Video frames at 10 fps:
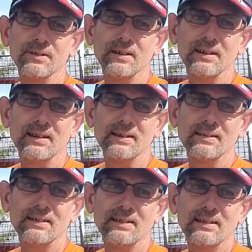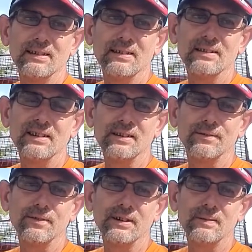was uh, six
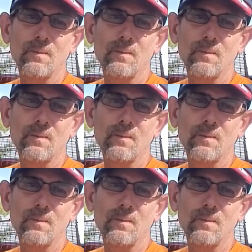foot,